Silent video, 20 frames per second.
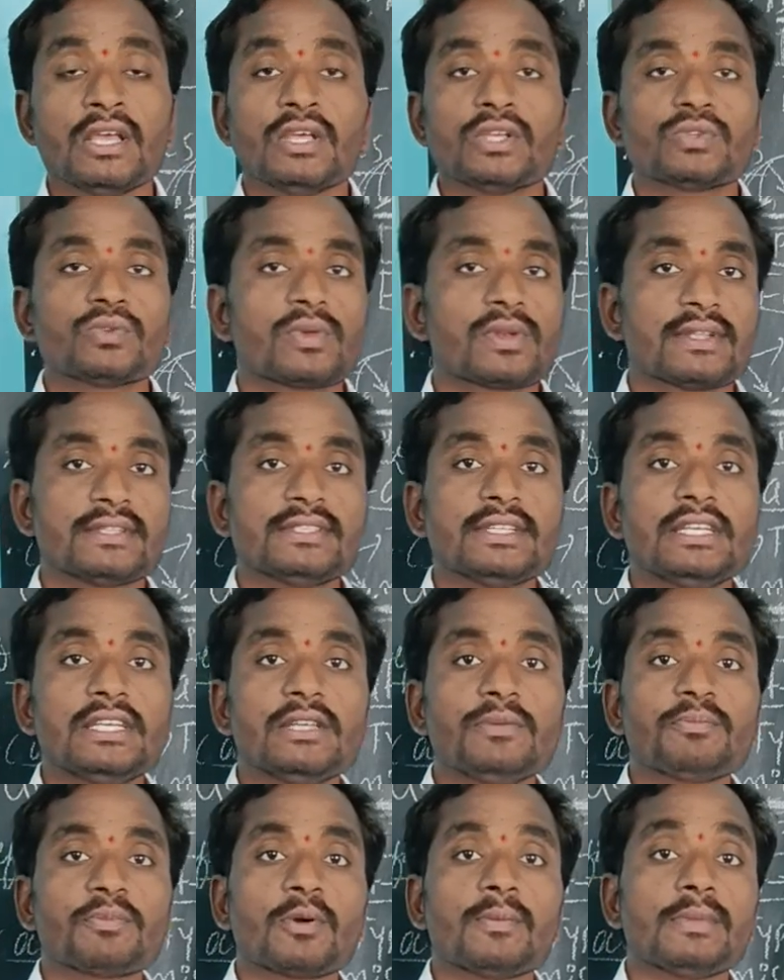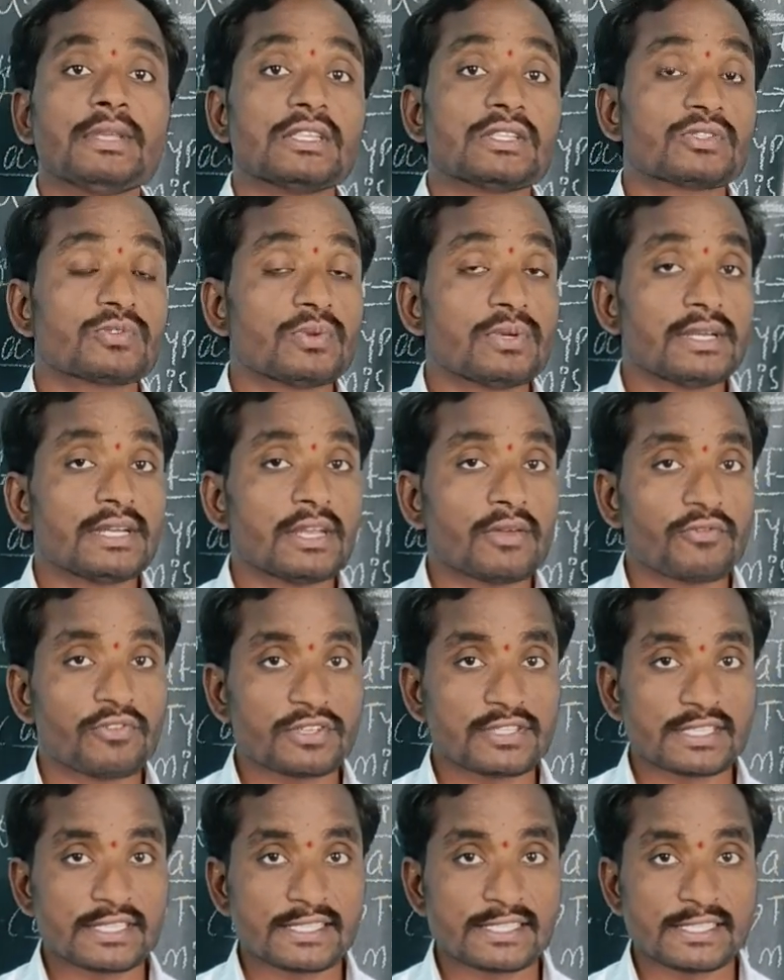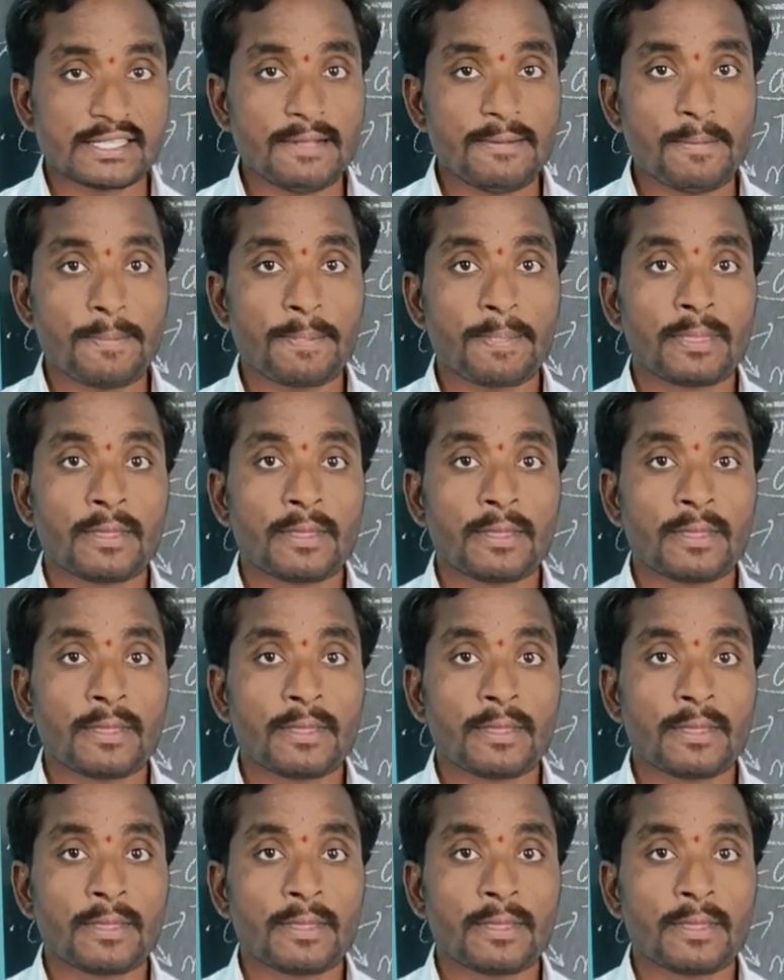so resulting from insulin deficiency,